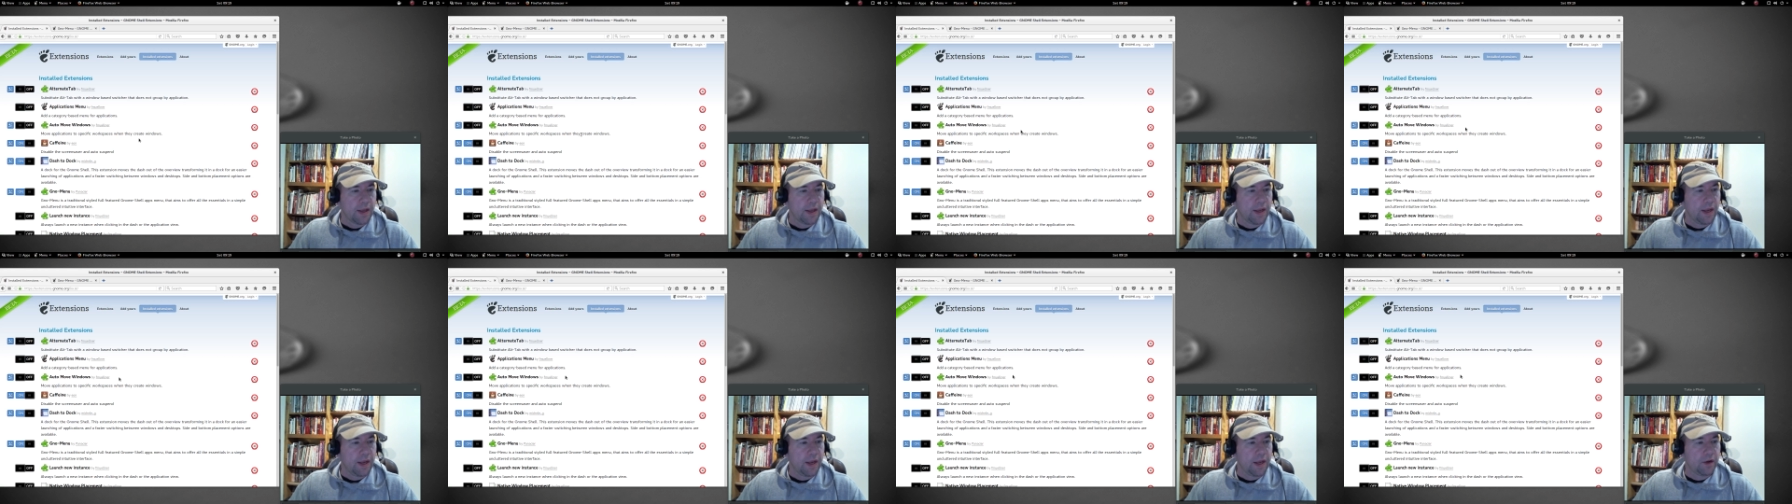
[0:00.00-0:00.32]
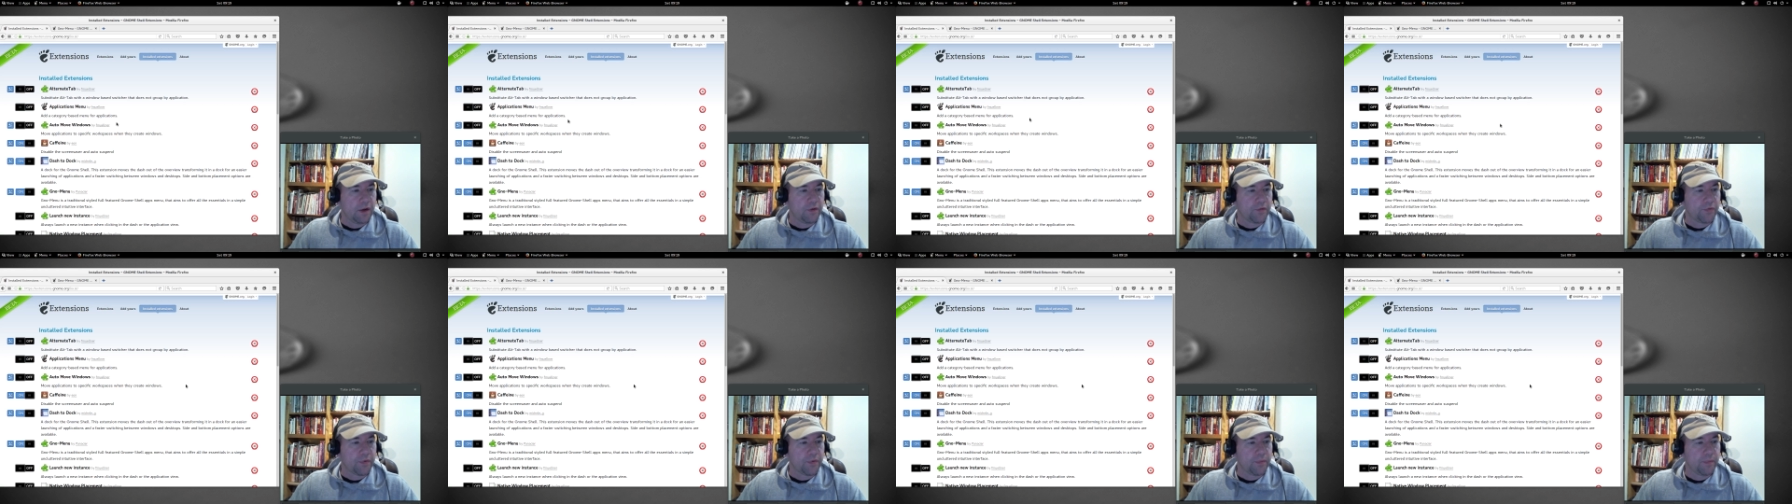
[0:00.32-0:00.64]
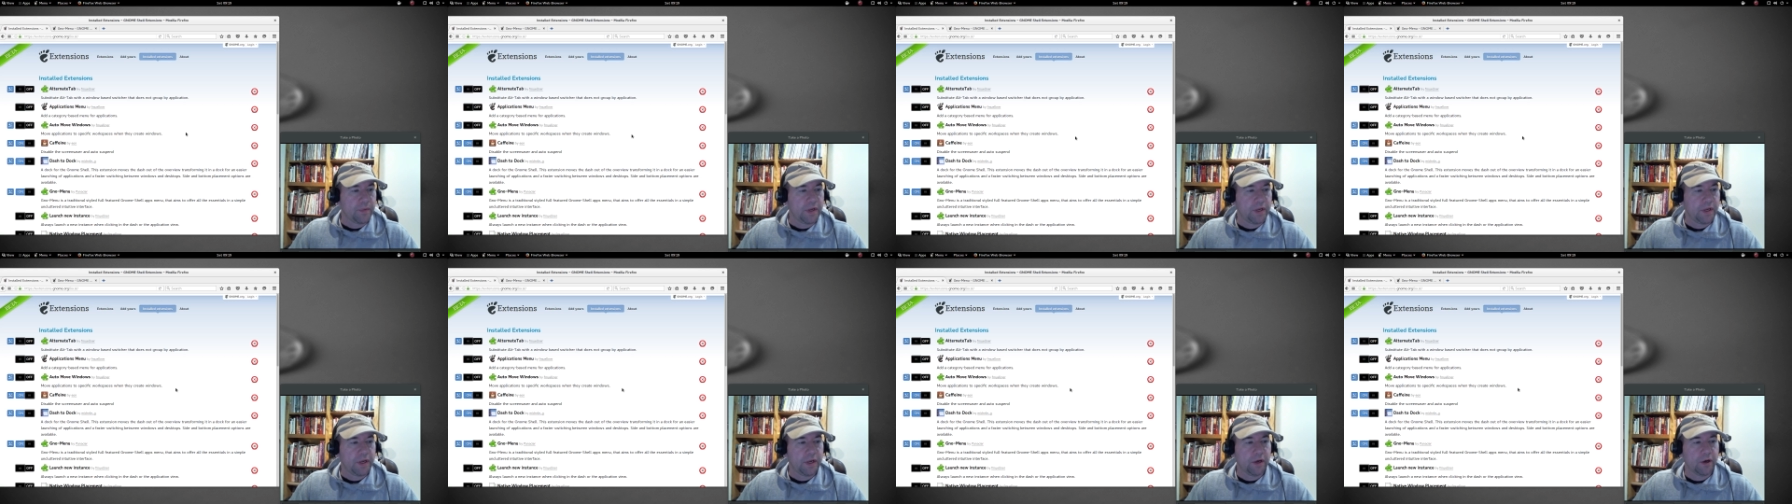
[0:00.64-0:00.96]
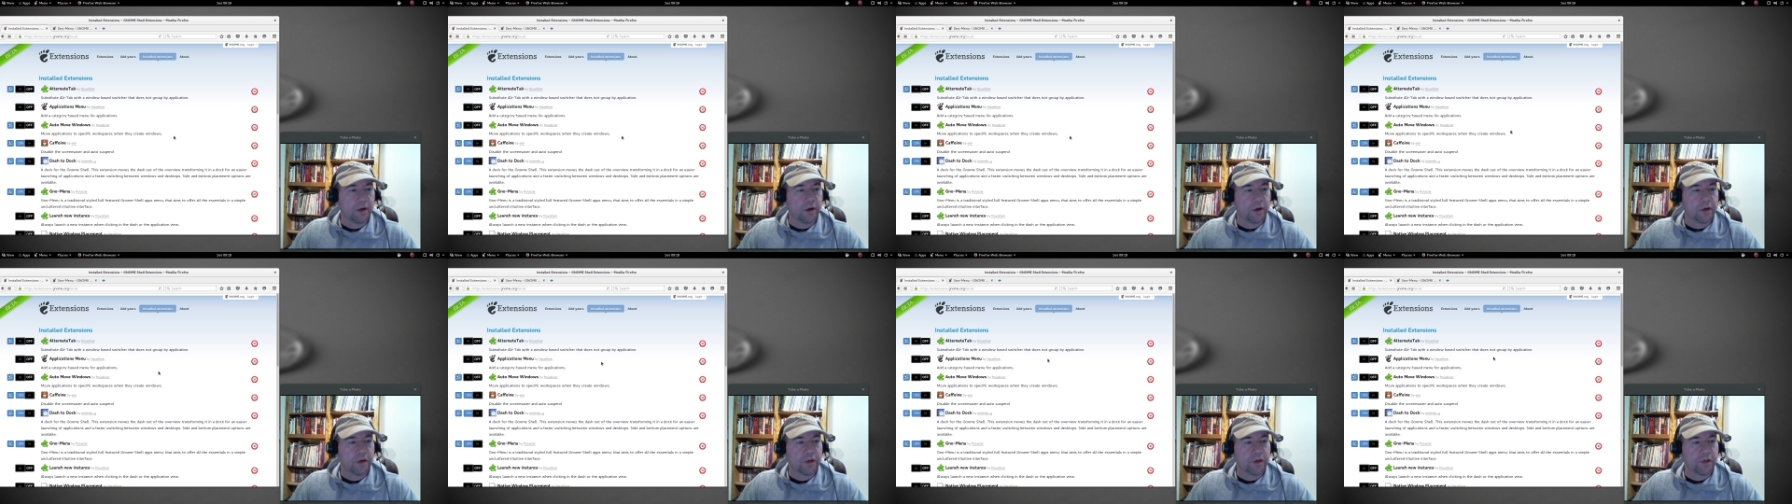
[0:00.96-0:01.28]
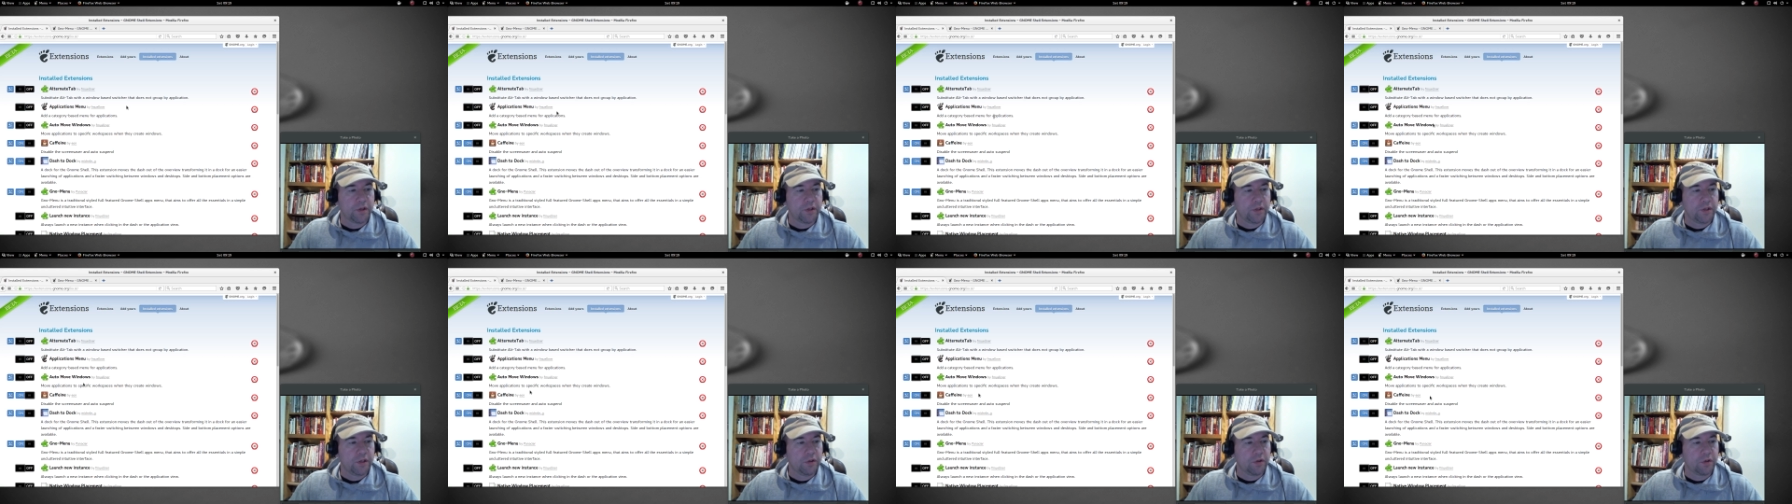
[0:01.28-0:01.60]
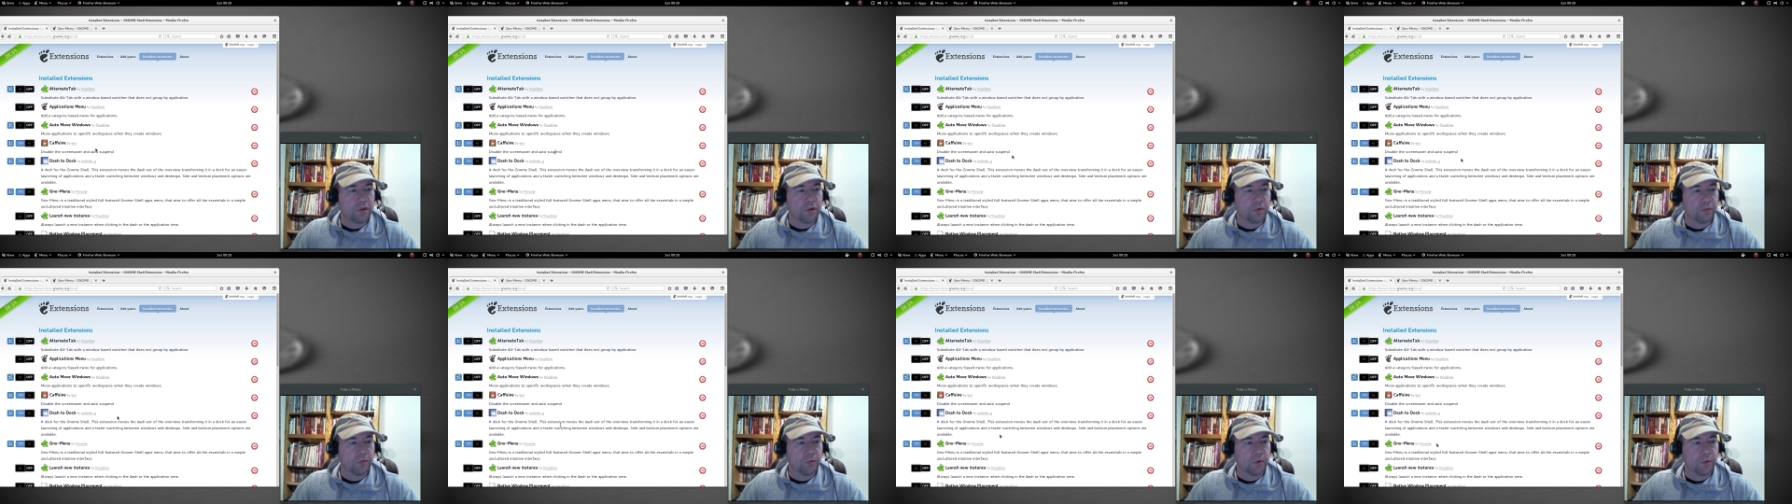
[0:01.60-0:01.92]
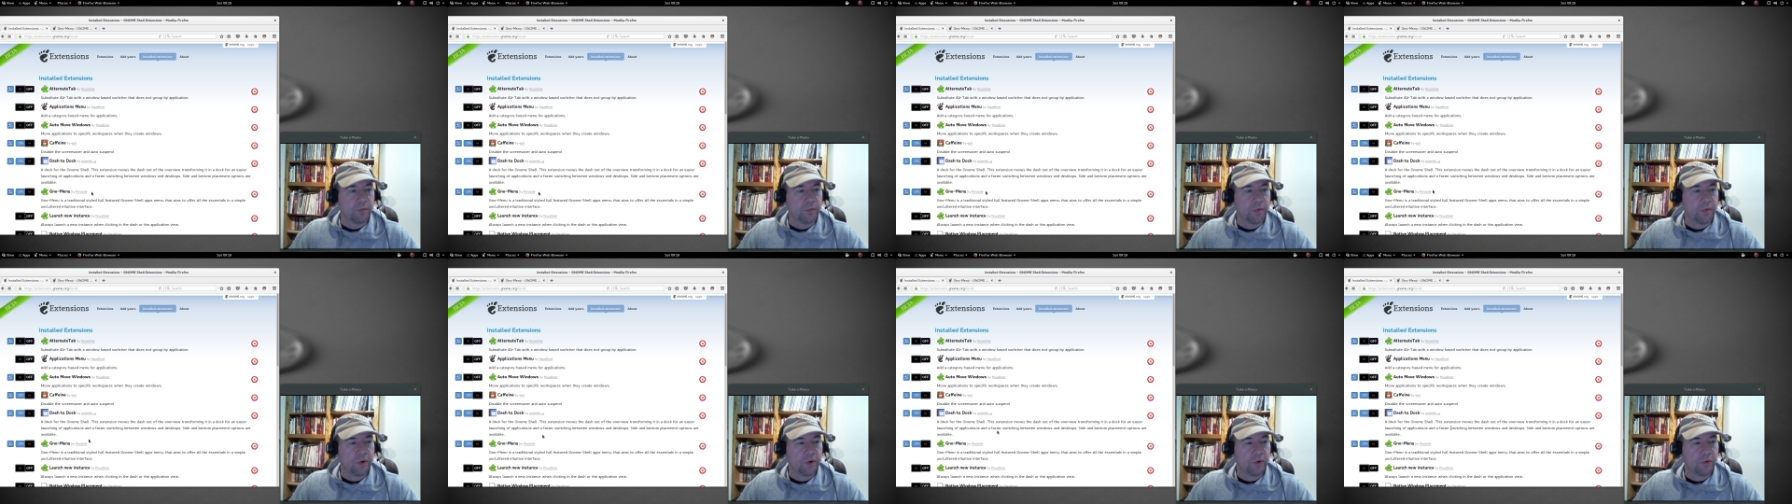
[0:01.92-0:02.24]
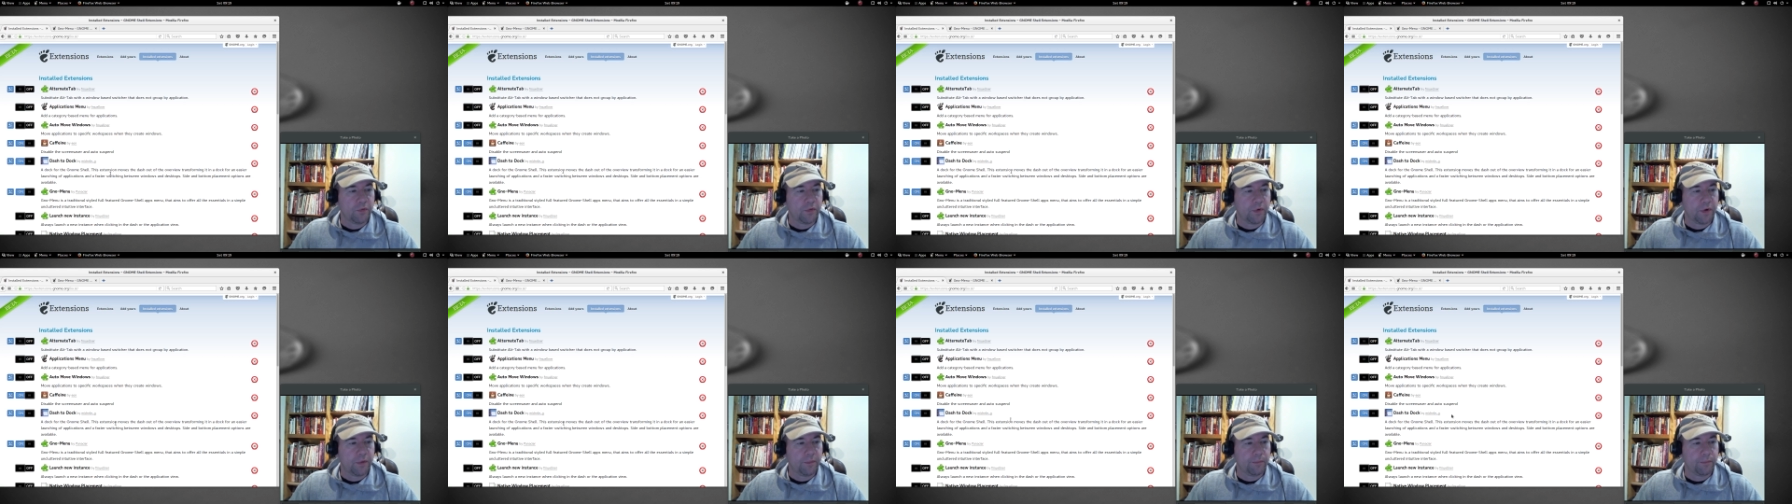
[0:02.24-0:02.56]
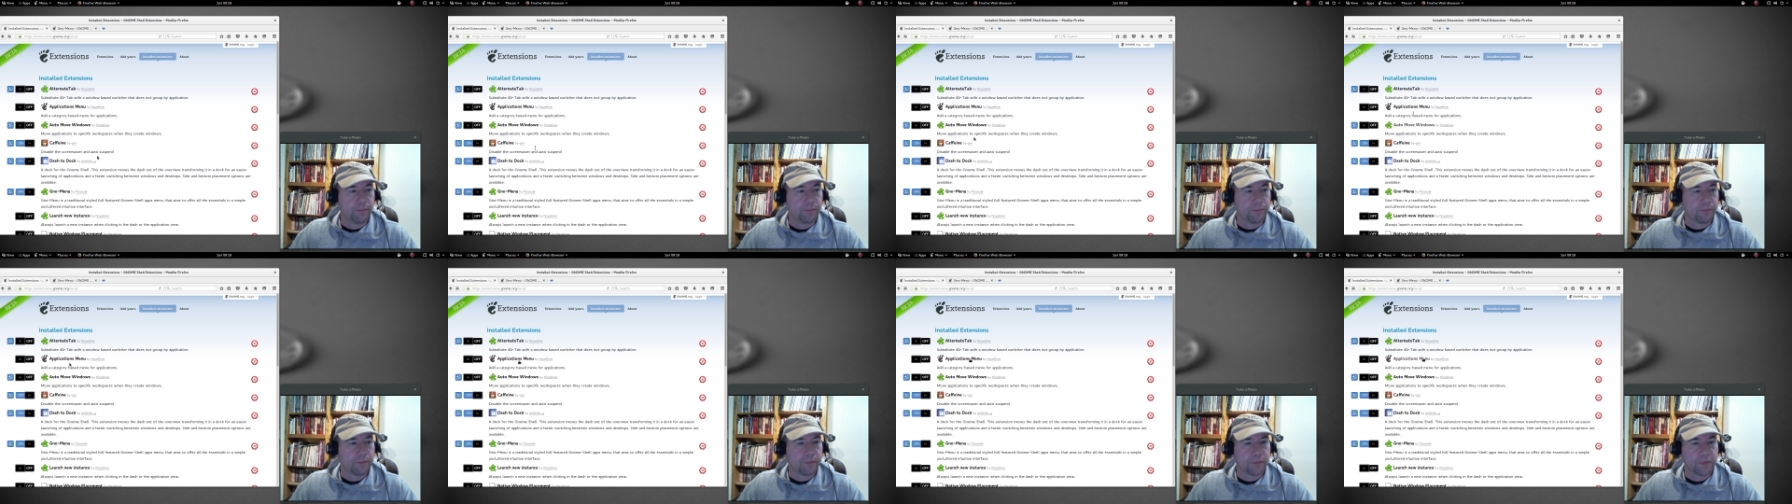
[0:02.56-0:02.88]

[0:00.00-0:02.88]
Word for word: and from here you can remove them.